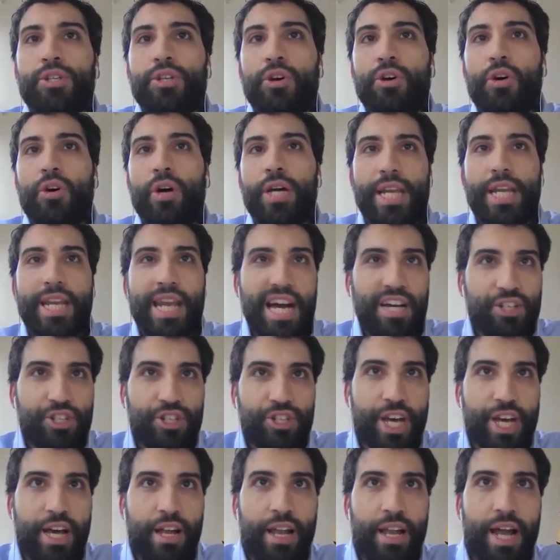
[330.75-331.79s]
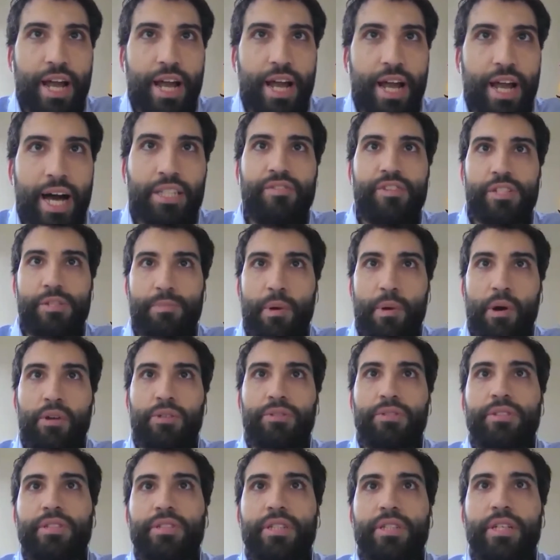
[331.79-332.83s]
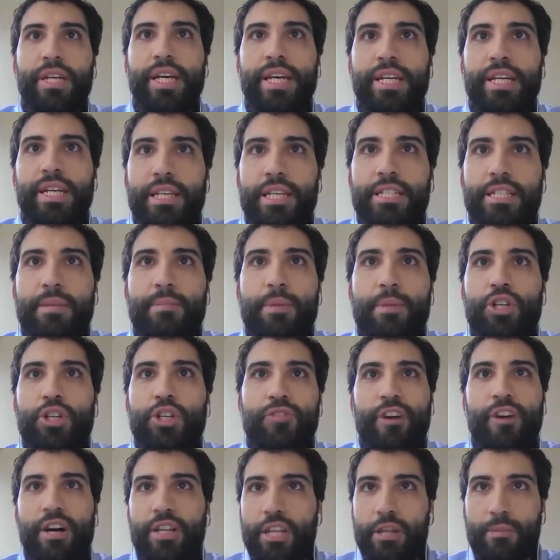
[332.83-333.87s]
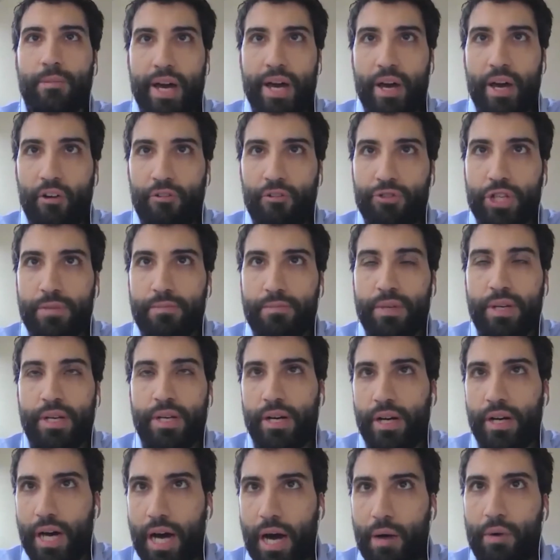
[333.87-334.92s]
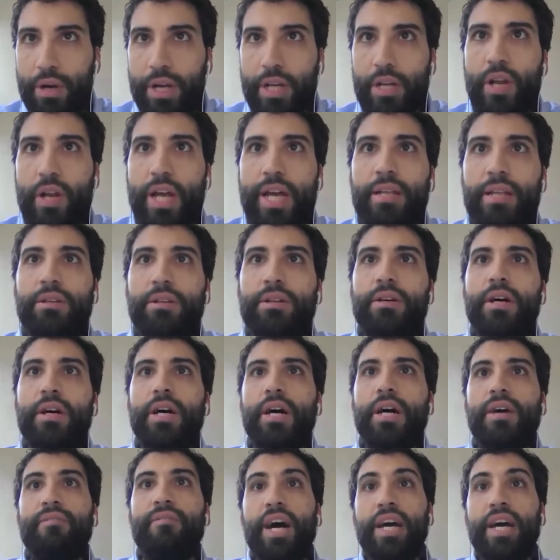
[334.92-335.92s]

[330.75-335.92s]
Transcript: So in a nutshell, Active Response is a project funded by Ofgem, our regulator,